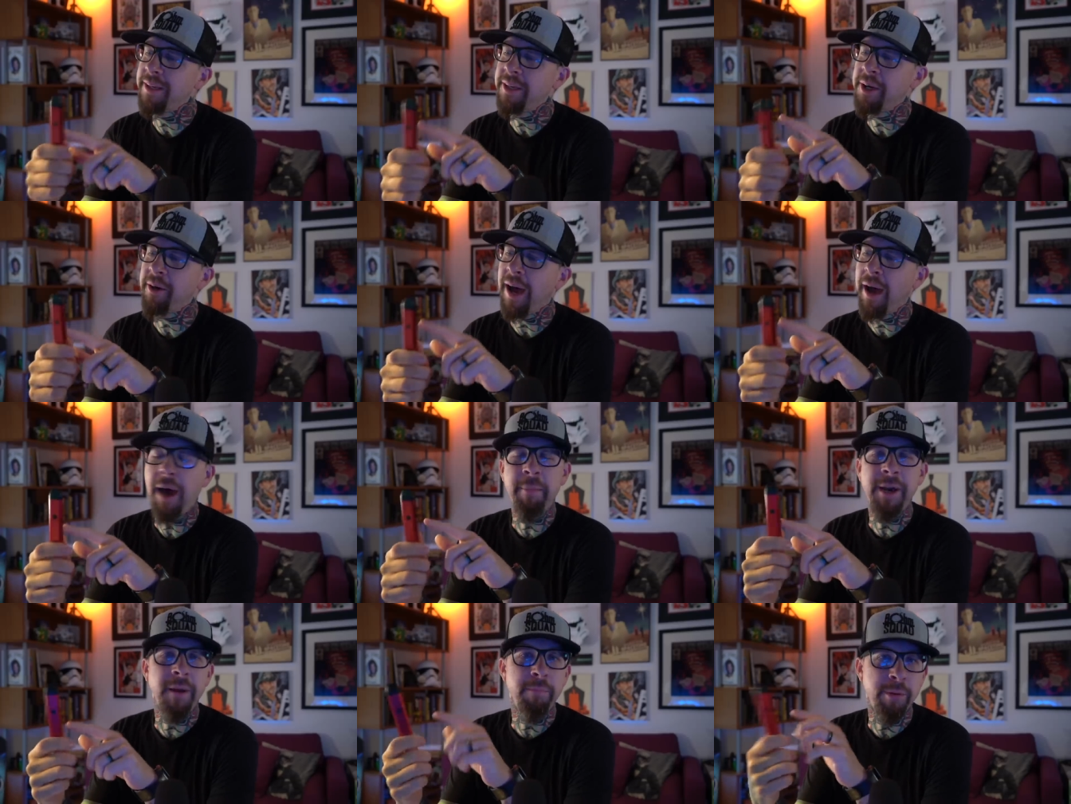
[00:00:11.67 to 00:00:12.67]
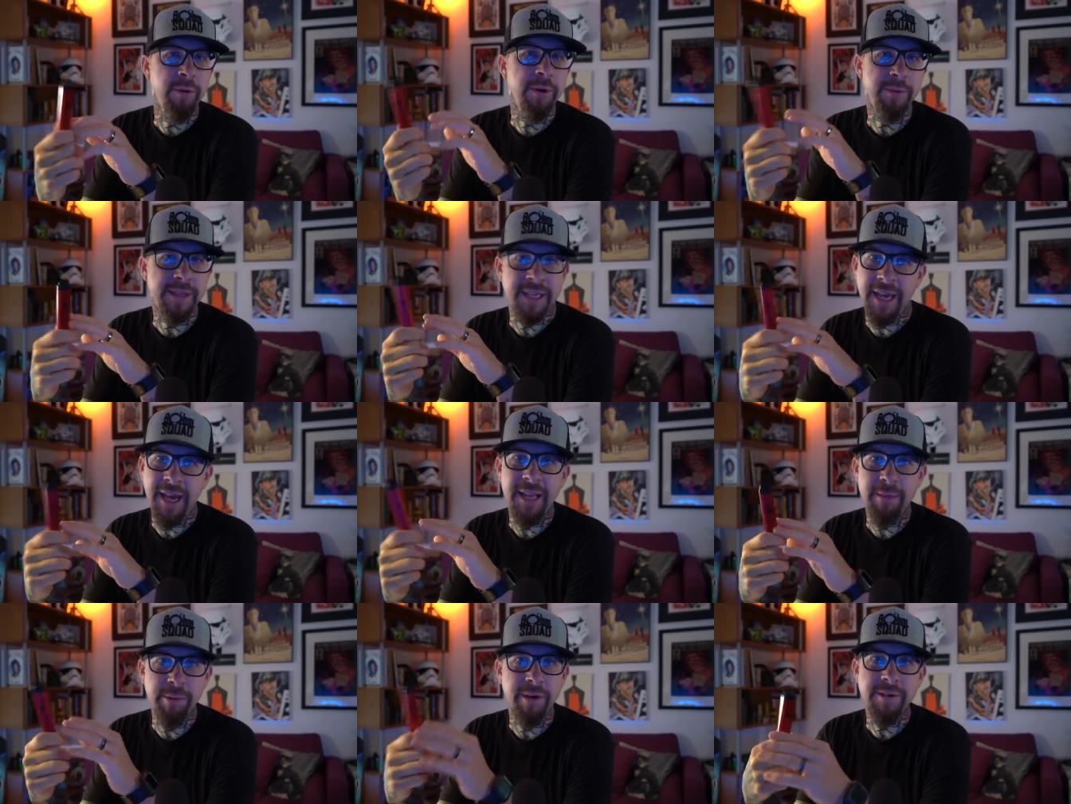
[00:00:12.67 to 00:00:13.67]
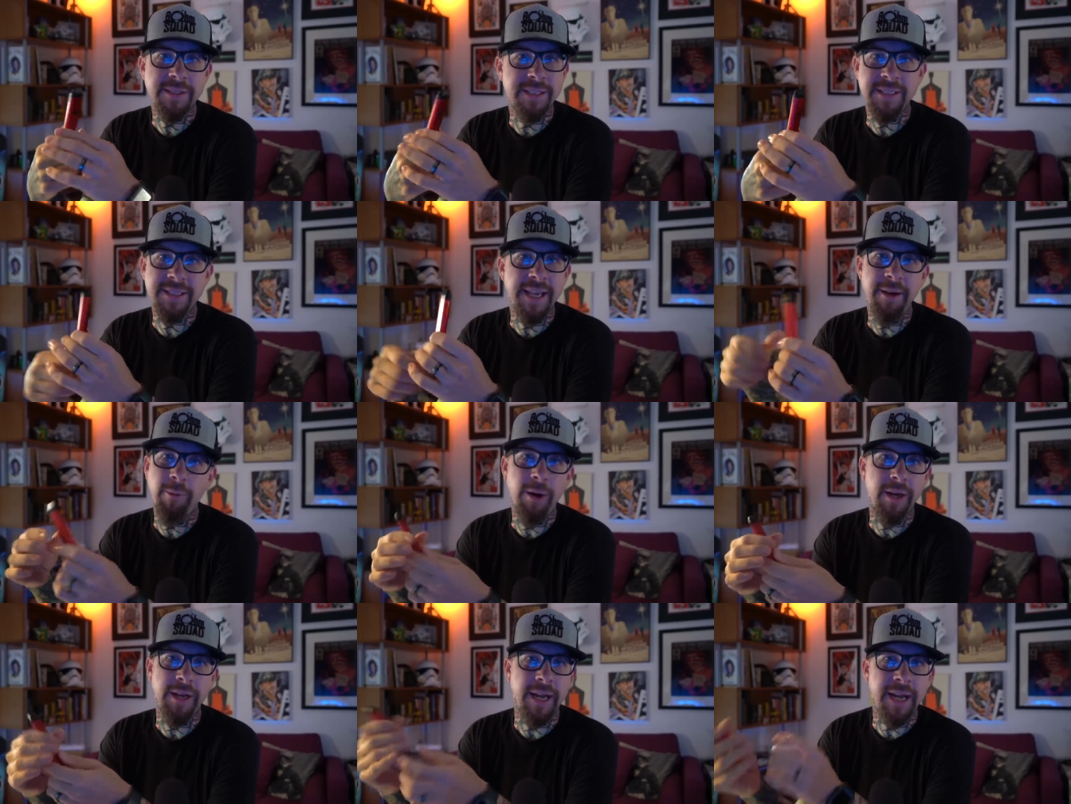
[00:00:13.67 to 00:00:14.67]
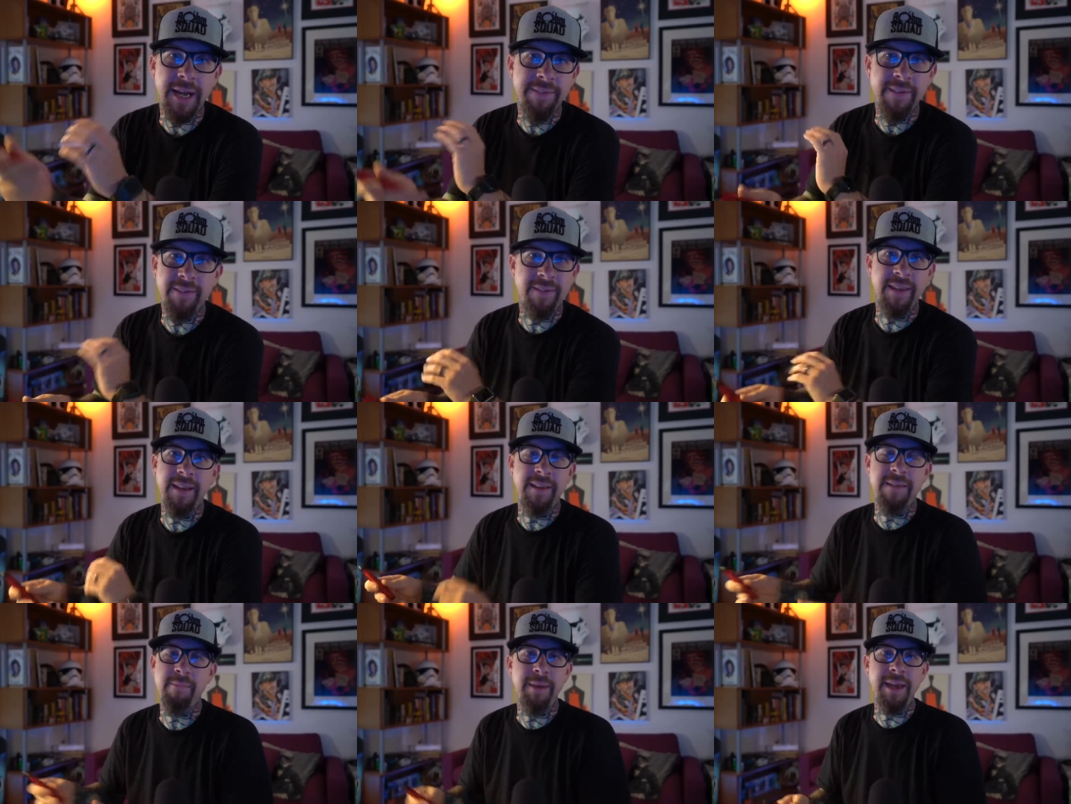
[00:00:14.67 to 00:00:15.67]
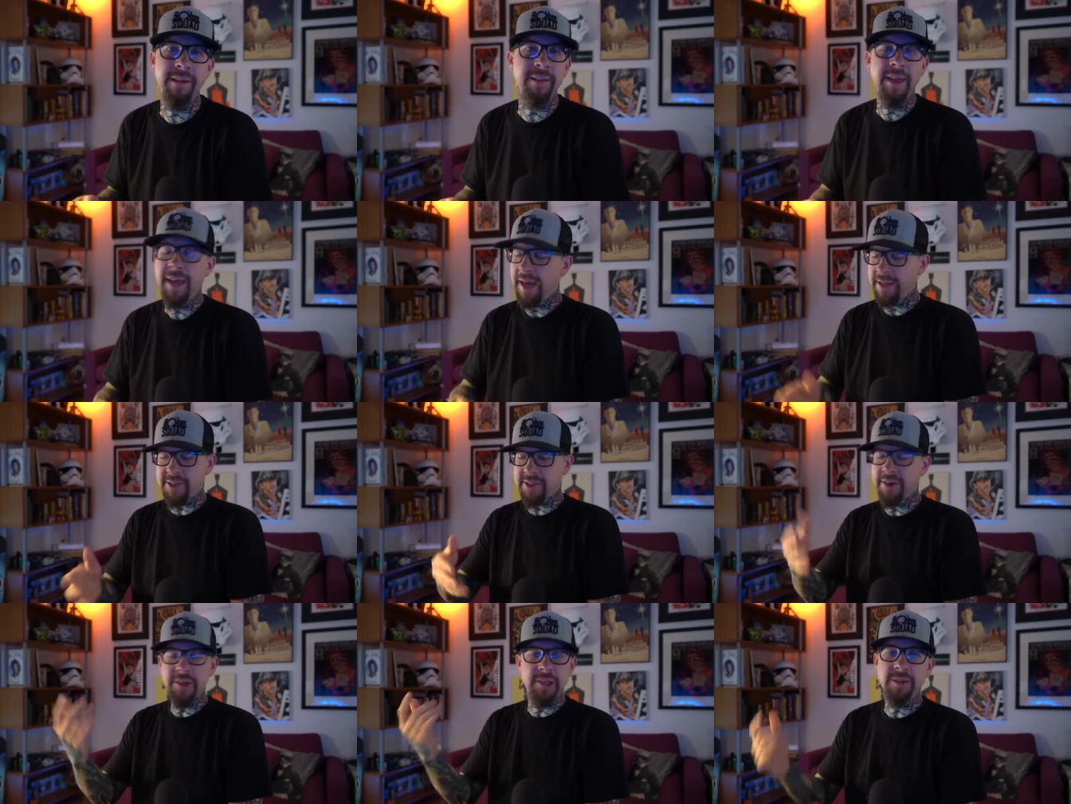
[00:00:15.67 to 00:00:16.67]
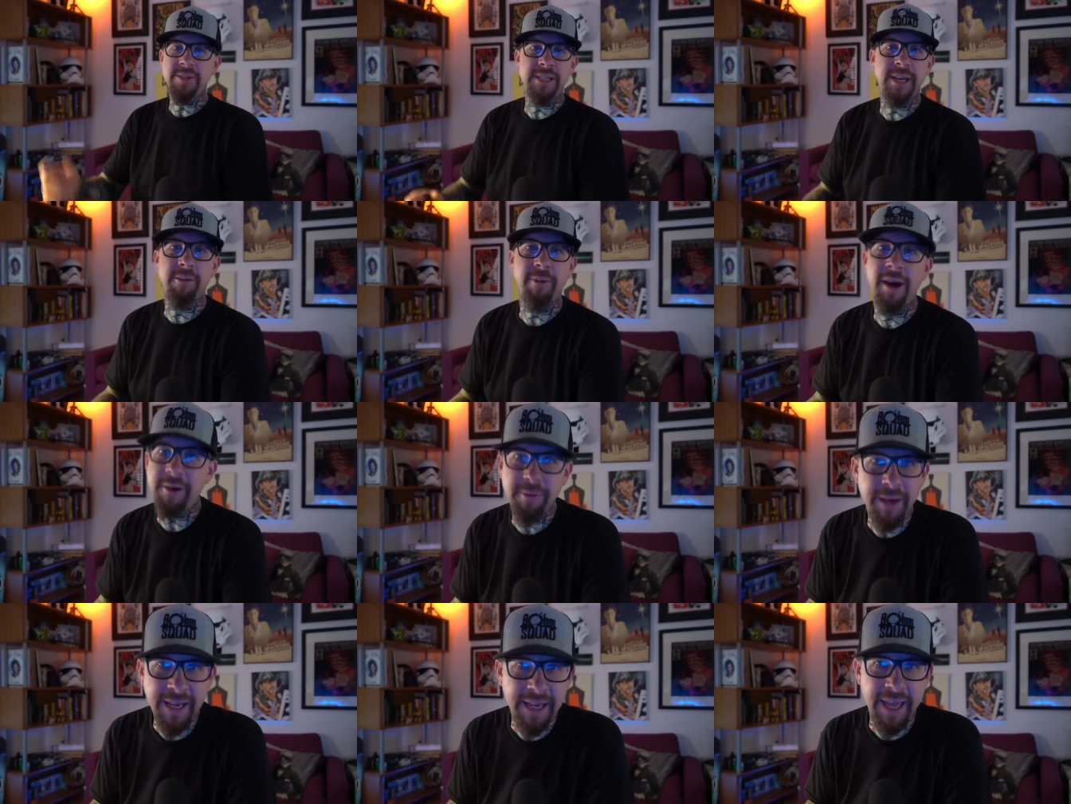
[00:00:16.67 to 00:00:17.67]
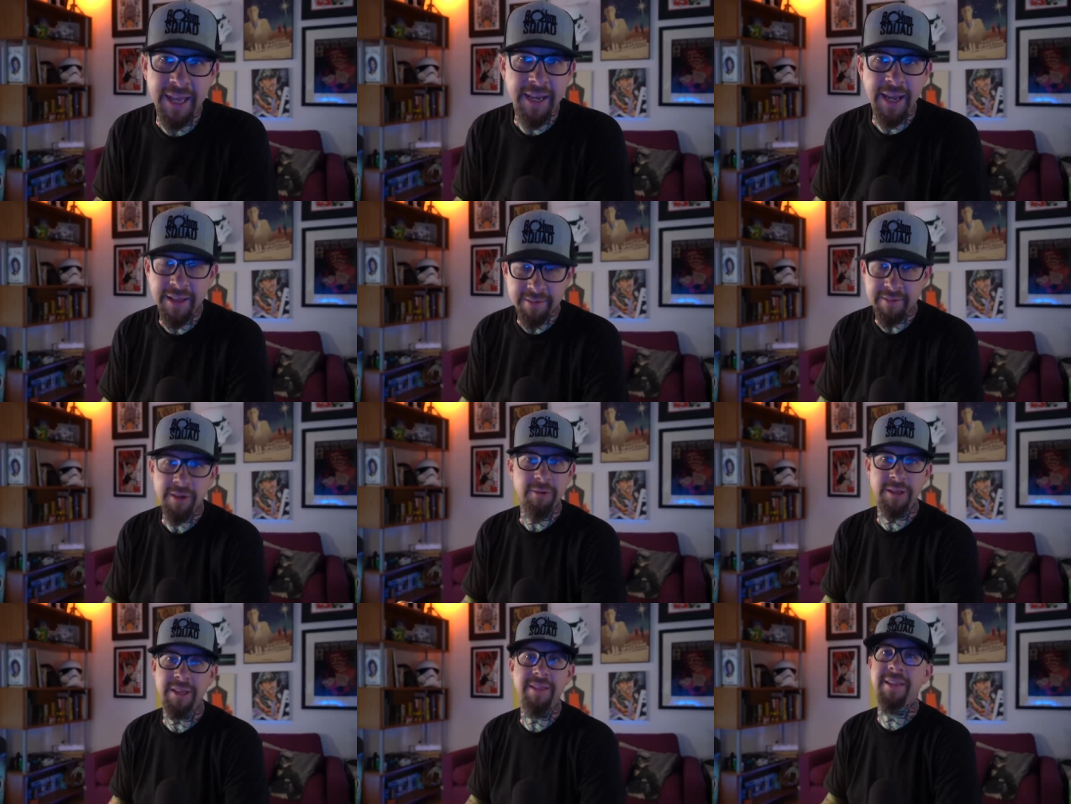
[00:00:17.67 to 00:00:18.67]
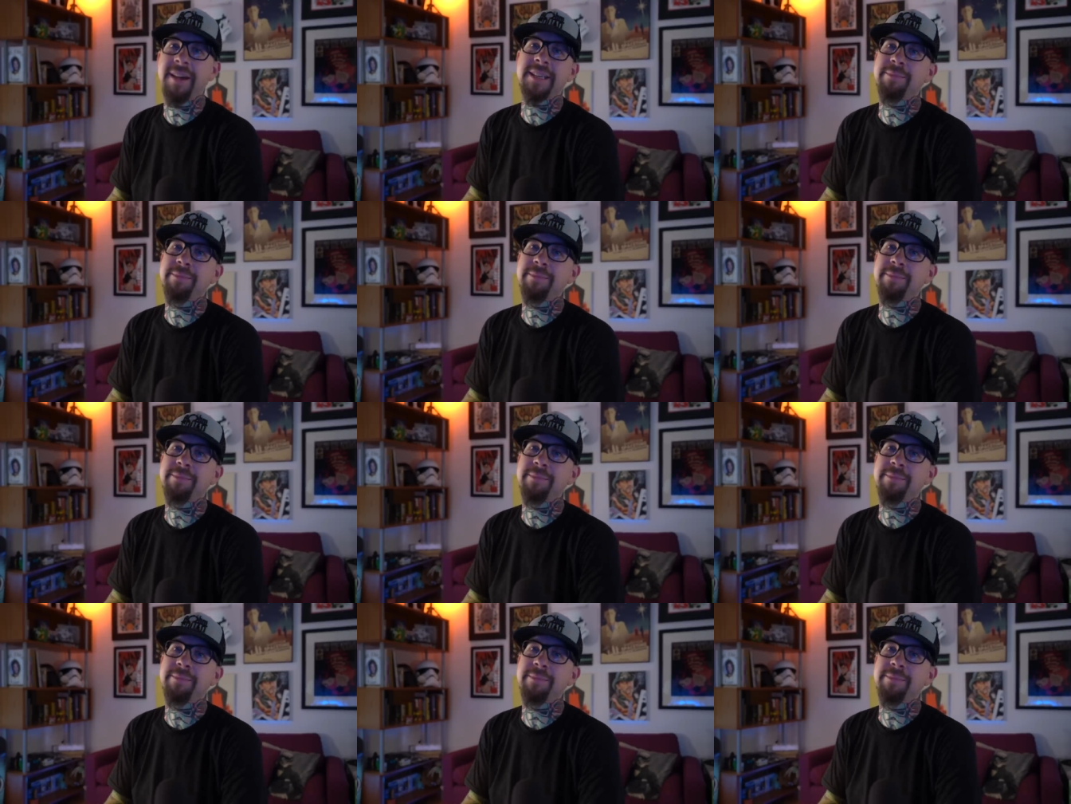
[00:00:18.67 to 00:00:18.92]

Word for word: You know, I I've been on board with the Caliburn since day one. I got this thing in the mail and started using it right away and, and literally thought